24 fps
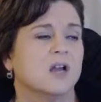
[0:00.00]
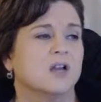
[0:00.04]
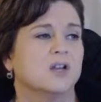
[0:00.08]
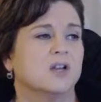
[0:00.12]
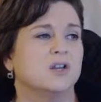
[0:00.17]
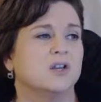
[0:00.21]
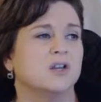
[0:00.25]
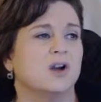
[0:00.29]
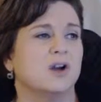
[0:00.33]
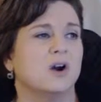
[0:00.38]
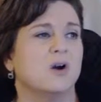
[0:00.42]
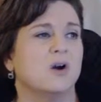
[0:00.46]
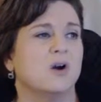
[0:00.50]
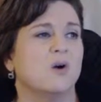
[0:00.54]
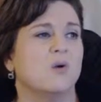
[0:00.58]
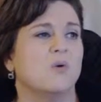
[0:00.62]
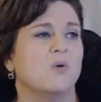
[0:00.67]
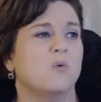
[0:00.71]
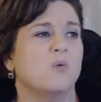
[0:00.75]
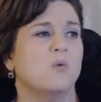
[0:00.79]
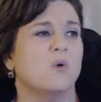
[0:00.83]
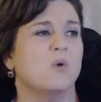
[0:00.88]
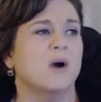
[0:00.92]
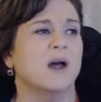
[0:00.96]

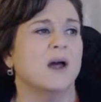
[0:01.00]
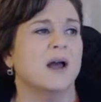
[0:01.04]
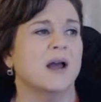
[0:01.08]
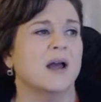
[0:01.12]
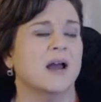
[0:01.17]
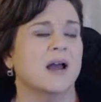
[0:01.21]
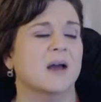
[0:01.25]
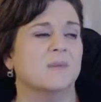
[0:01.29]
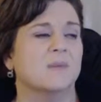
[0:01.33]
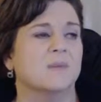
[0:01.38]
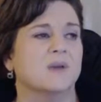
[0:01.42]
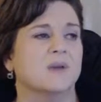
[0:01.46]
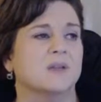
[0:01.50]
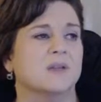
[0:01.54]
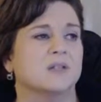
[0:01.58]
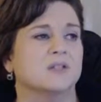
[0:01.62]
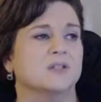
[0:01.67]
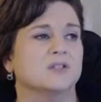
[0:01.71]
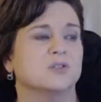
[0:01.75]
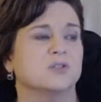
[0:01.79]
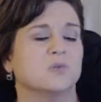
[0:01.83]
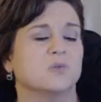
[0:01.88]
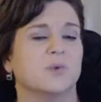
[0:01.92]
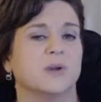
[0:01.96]
Know what
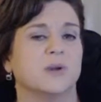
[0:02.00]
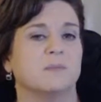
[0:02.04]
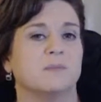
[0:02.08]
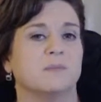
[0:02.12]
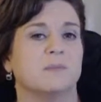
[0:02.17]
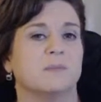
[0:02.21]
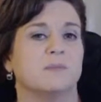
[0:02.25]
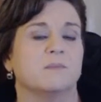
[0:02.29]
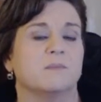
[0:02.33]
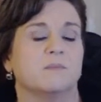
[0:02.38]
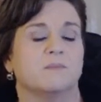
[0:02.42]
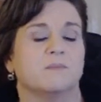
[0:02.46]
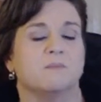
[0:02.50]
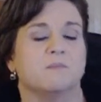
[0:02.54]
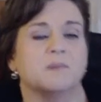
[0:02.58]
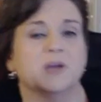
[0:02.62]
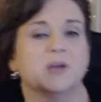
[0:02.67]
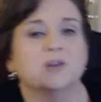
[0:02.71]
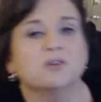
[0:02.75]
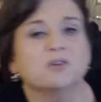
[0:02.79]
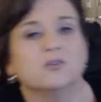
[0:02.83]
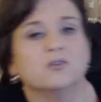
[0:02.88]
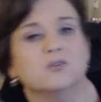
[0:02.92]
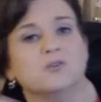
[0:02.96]
happens when
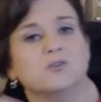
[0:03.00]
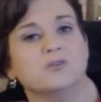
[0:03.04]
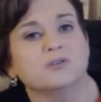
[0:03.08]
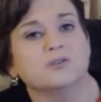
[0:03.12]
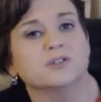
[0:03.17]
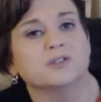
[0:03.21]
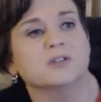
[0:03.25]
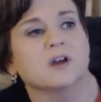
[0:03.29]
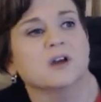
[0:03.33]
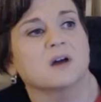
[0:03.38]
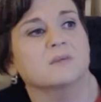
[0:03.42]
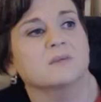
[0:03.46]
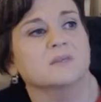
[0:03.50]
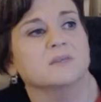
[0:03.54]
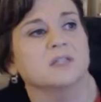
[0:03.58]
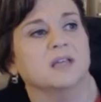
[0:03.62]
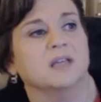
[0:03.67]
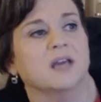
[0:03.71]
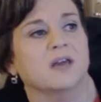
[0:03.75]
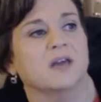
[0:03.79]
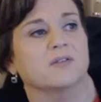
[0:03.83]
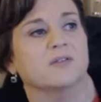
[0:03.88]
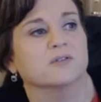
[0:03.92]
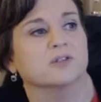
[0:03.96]
minerals come
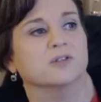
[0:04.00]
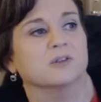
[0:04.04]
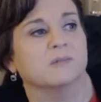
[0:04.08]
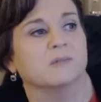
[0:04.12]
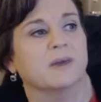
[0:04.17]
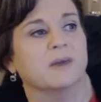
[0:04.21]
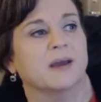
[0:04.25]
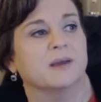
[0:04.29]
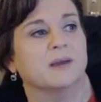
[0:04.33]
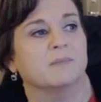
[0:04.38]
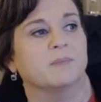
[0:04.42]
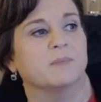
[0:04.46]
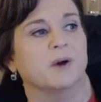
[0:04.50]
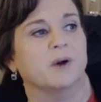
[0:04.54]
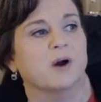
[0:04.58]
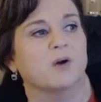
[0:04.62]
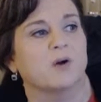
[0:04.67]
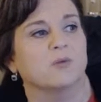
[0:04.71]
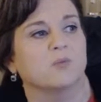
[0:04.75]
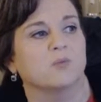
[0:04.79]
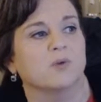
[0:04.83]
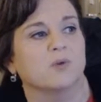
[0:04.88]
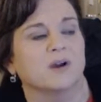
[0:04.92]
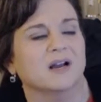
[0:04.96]
together to make
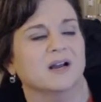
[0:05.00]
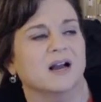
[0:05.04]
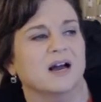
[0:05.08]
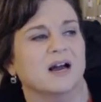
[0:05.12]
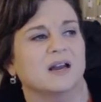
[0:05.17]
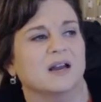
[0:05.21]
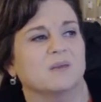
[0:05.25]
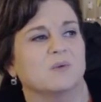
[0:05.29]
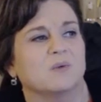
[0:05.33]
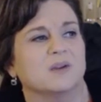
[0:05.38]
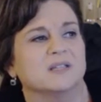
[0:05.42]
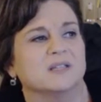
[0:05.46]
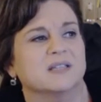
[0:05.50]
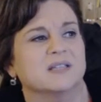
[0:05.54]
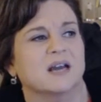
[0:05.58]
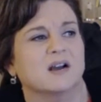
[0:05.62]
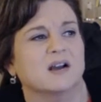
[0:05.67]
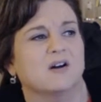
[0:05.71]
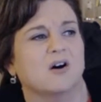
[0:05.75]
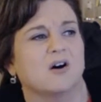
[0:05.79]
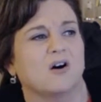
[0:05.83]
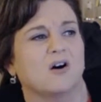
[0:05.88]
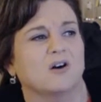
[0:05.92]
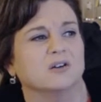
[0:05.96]
bone. What is that
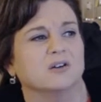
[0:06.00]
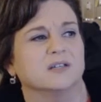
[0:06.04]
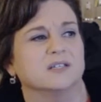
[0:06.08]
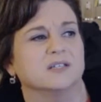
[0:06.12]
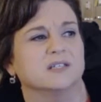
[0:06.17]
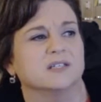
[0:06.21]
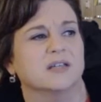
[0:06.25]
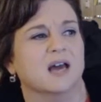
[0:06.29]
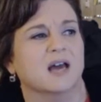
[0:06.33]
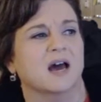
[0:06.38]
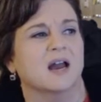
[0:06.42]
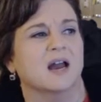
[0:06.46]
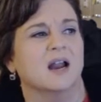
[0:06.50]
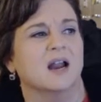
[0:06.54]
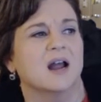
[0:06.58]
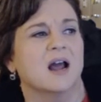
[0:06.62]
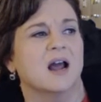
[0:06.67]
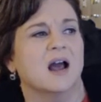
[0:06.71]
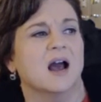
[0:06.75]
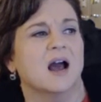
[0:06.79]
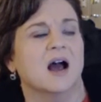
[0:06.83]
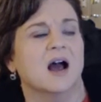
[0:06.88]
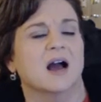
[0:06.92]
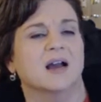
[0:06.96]
called? Is it
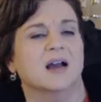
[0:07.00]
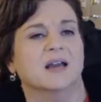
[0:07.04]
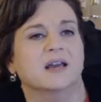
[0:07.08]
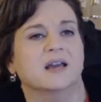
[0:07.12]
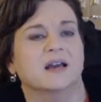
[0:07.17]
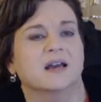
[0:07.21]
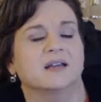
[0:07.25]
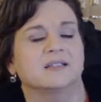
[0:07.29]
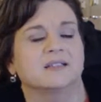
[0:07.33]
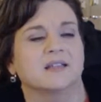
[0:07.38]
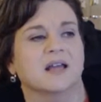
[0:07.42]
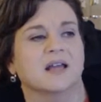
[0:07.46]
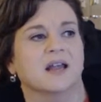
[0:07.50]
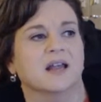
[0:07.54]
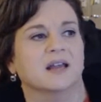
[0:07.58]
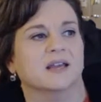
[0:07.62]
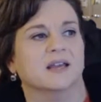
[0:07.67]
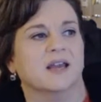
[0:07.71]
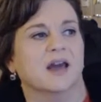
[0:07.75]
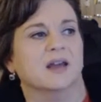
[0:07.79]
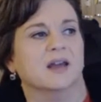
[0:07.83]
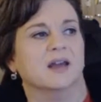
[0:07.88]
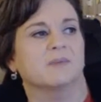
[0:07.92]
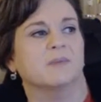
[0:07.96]
a
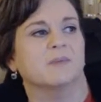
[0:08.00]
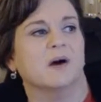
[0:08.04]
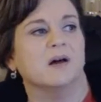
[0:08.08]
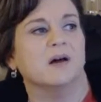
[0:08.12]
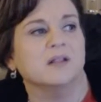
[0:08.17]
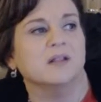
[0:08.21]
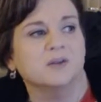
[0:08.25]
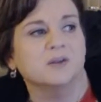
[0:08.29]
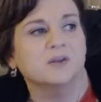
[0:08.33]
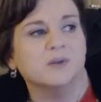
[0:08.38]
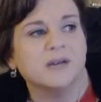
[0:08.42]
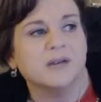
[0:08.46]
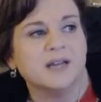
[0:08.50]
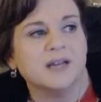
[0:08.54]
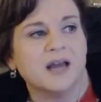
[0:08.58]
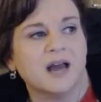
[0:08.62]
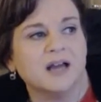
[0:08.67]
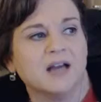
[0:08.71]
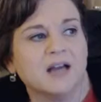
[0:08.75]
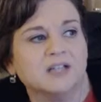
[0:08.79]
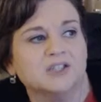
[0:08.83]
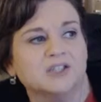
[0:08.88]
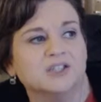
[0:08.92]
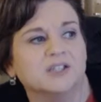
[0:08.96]
catabolic
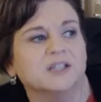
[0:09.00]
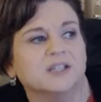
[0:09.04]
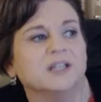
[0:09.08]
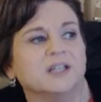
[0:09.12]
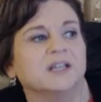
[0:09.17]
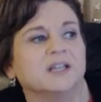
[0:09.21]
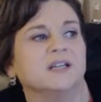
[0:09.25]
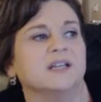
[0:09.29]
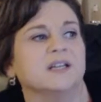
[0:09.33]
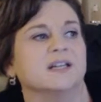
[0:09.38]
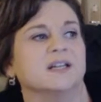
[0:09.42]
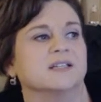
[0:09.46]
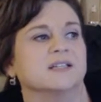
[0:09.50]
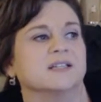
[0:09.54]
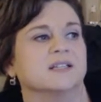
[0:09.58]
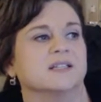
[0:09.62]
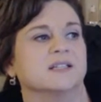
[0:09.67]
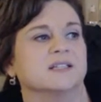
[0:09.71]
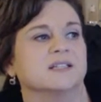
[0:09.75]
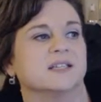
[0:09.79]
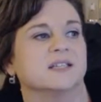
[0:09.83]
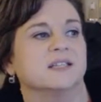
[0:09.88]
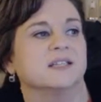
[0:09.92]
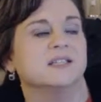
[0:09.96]
reaction? Is it a
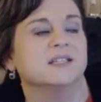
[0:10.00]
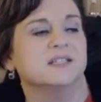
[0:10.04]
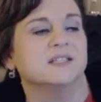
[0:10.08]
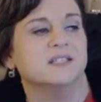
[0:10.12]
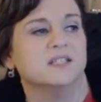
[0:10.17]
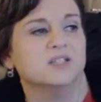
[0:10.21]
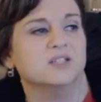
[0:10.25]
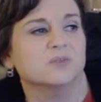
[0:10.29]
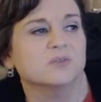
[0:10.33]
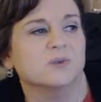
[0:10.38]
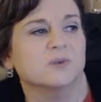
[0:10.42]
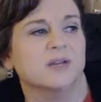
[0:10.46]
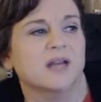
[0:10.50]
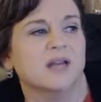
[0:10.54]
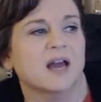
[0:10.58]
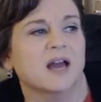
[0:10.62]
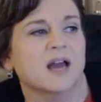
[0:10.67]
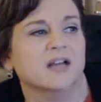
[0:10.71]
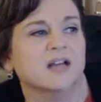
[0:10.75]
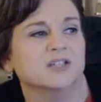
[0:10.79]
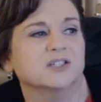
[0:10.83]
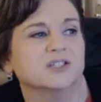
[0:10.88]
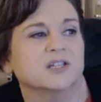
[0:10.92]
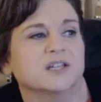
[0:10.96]
synthesis
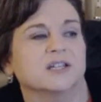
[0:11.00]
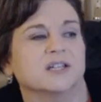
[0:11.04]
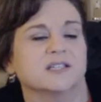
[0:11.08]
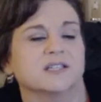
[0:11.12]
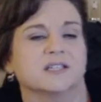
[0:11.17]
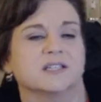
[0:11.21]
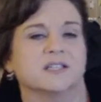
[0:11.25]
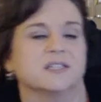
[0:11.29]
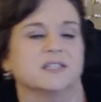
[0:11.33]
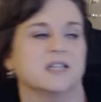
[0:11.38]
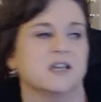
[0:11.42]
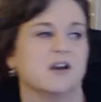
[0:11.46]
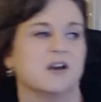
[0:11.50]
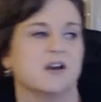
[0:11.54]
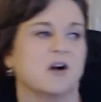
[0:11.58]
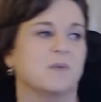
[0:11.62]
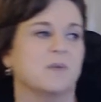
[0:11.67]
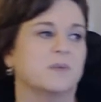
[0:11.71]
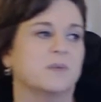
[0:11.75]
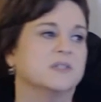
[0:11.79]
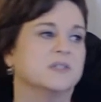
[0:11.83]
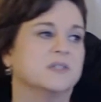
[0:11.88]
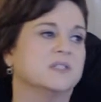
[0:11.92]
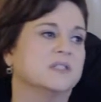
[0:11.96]
reaction? Is it
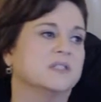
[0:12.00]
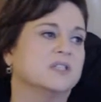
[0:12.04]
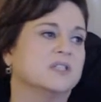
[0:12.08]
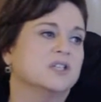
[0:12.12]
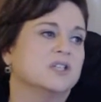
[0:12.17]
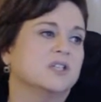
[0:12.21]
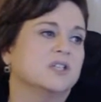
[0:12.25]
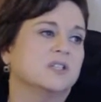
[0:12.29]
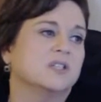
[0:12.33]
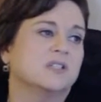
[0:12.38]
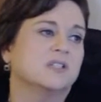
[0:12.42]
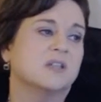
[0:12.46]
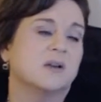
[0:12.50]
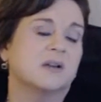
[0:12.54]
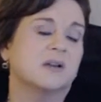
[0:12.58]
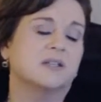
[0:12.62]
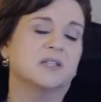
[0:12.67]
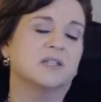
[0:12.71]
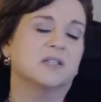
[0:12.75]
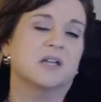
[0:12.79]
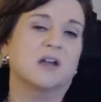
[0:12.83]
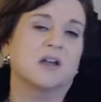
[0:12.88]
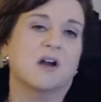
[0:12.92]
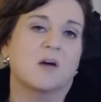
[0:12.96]

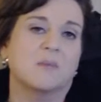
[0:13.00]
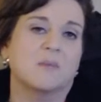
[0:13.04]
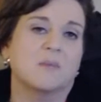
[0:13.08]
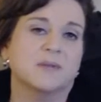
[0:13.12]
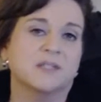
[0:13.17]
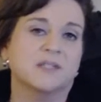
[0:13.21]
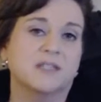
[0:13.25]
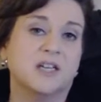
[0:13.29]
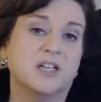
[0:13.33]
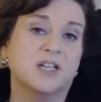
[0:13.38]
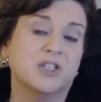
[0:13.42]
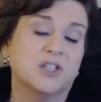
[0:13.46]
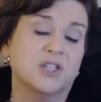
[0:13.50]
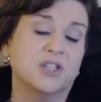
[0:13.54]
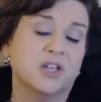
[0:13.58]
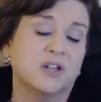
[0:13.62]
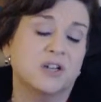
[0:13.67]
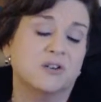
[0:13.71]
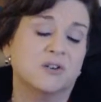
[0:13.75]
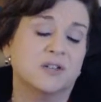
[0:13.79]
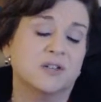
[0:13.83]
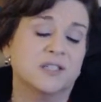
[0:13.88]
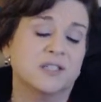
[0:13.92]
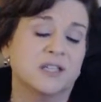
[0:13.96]

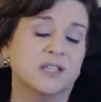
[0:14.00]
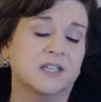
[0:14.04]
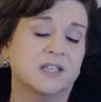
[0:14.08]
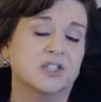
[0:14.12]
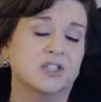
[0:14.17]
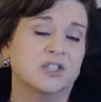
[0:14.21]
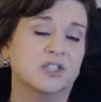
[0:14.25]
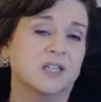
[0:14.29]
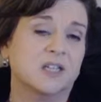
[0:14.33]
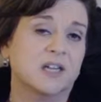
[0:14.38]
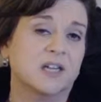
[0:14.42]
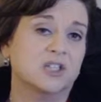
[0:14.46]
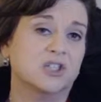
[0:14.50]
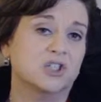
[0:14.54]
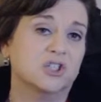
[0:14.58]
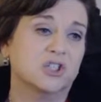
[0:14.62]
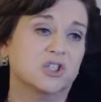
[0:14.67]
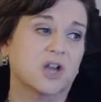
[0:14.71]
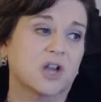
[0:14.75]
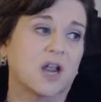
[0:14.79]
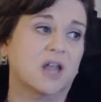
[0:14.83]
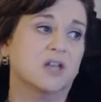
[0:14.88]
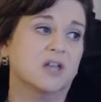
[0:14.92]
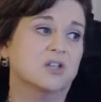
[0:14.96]
decompensation, or is it just an
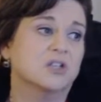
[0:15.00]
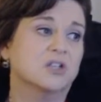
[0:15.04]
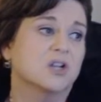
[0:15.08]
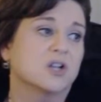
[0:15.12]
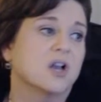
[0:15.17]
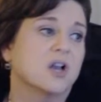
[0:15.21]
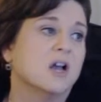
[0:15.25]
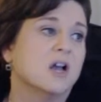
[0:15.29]
exchange?